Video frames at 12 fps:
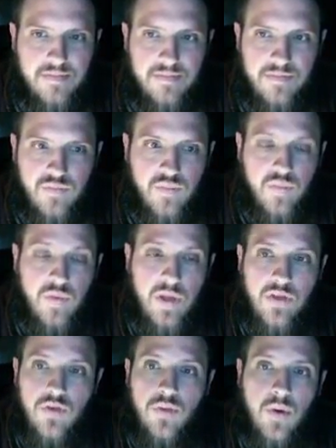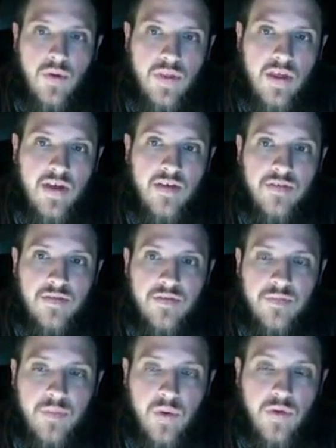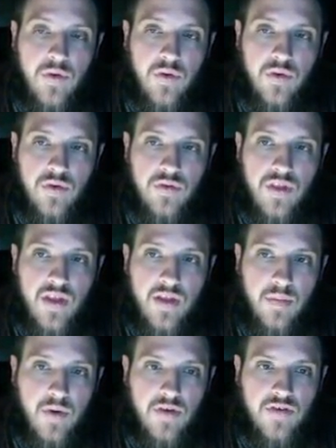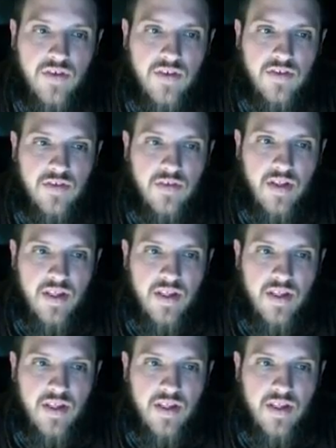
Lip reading: We do both Earth and Mars has a